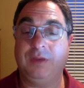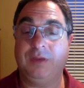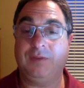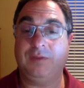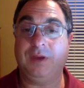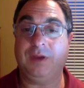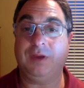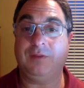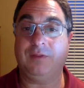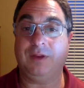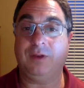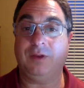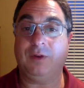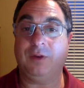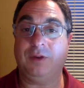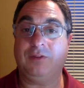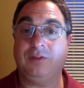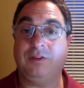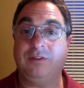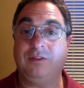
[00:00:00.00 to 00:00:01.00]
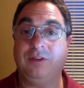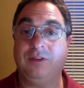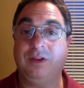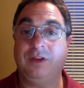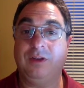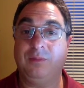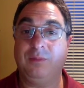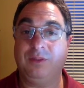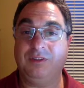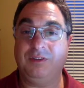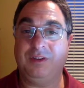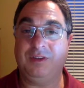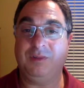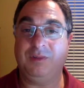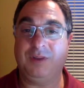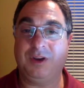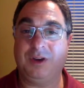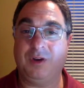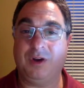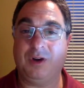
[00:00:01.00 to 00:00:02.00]
If you have any questions, please give
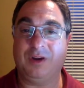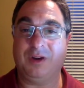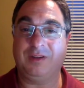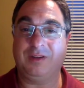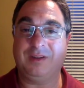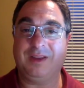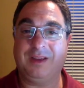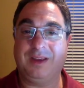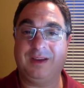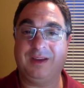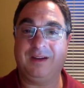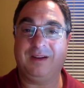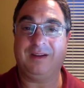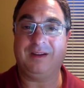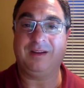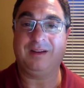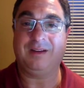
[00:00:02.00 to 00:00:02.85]
me a call. Take care.